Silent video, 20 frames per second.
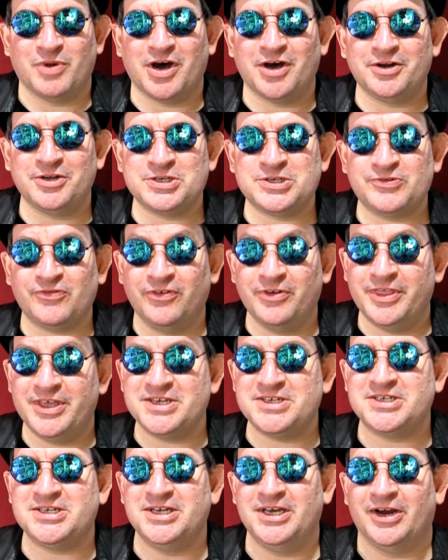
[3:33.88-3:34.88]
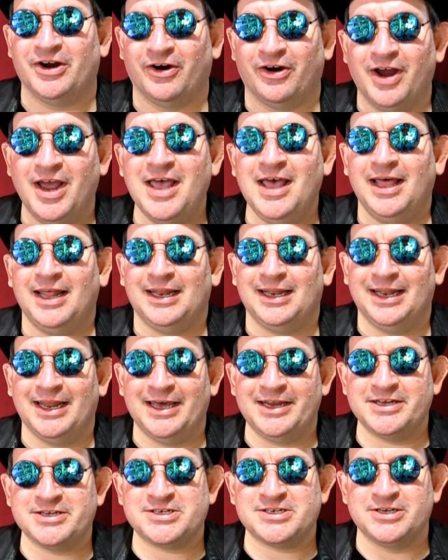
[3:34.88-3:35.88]
models for this year?
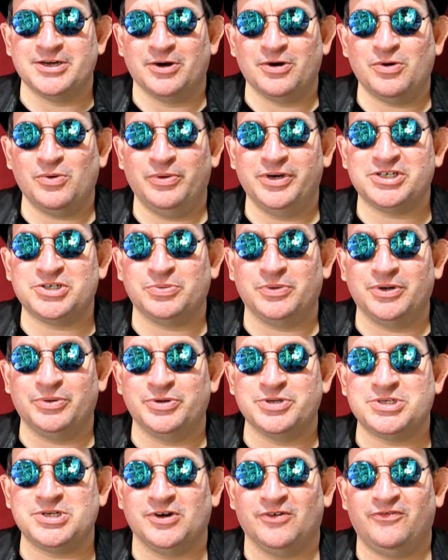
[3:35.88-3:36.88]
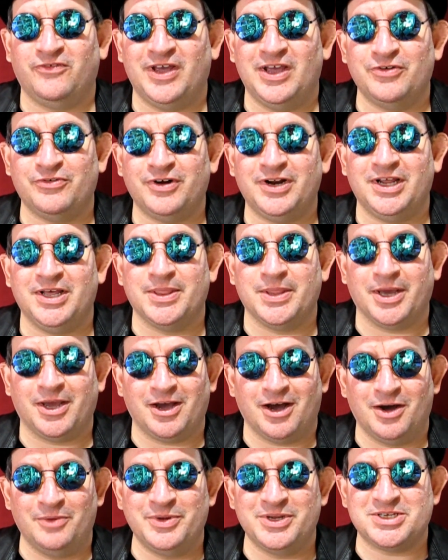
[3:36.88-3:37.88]
Let us know which one was your favorite in the
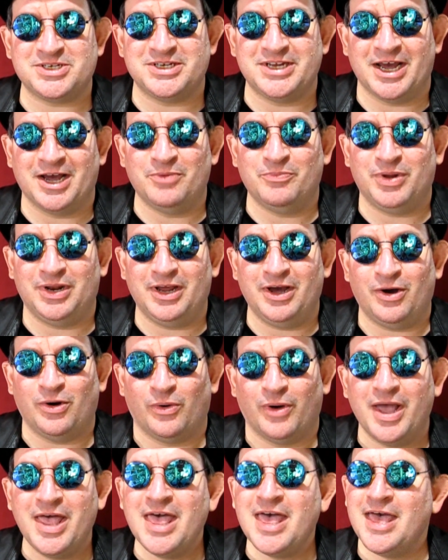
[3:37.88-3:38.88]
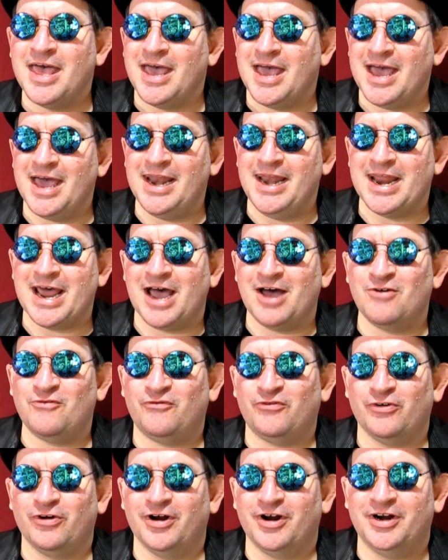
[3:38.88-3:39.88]
comments down below. And now
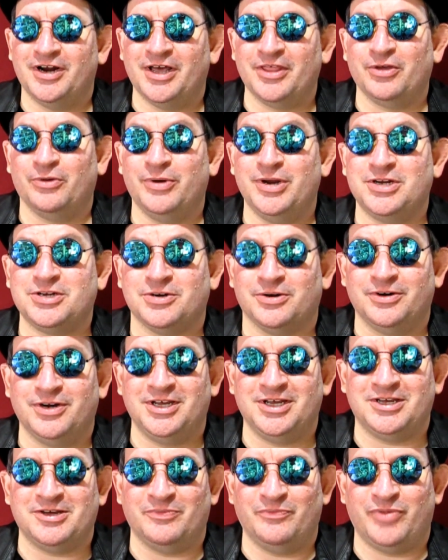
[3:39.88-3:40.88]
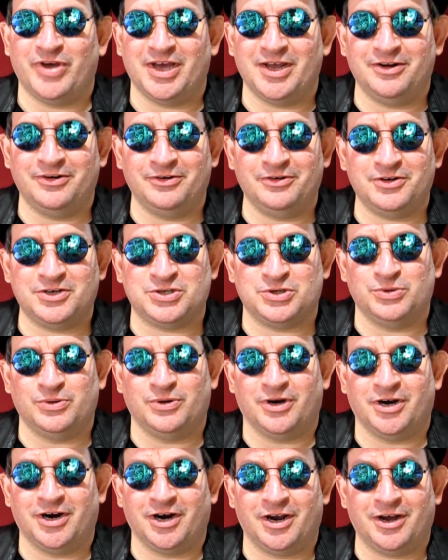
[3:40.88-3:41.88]
for another returning competitor to
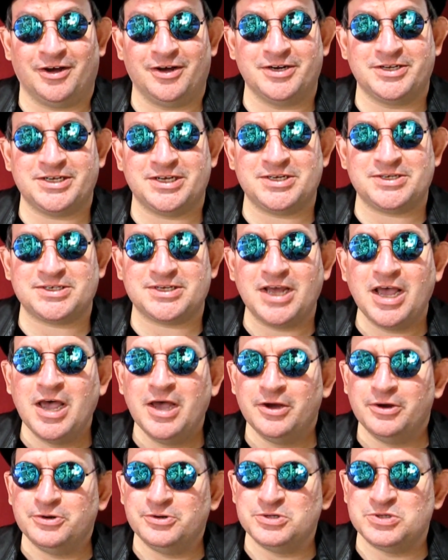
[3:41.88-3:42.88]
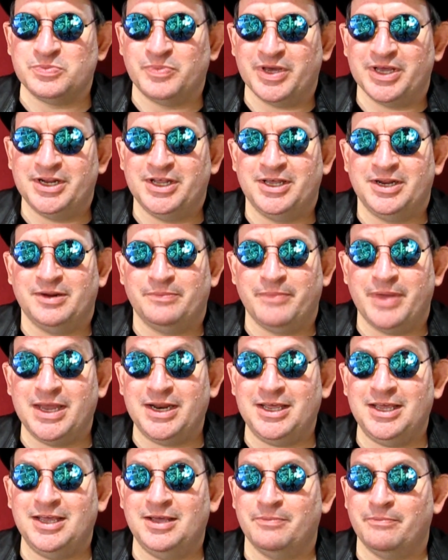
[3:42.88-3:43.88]
our contest, who's been in
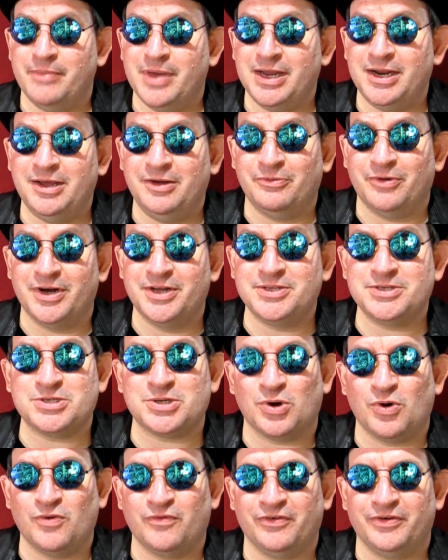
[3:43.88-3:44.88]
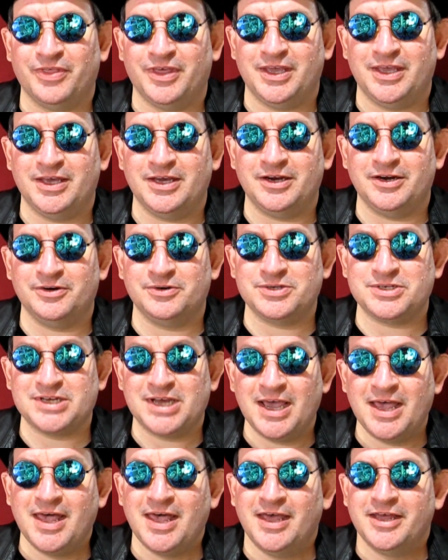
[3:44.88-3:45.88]
many, many ones over the years,
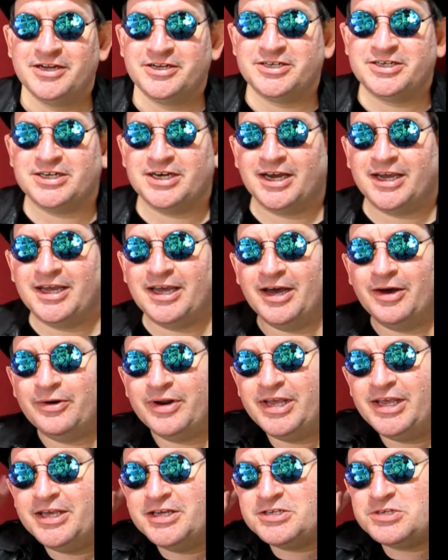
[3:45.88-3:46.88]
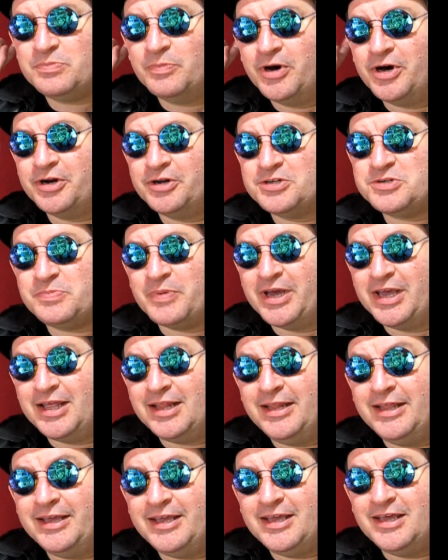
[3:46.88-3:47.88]
check out his models by
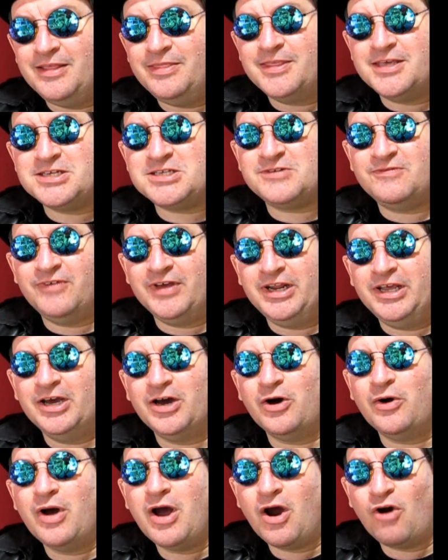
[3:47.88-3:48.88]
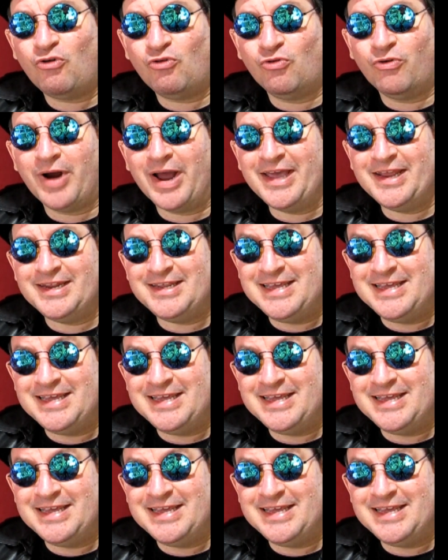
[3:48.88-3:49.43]
clicking this video right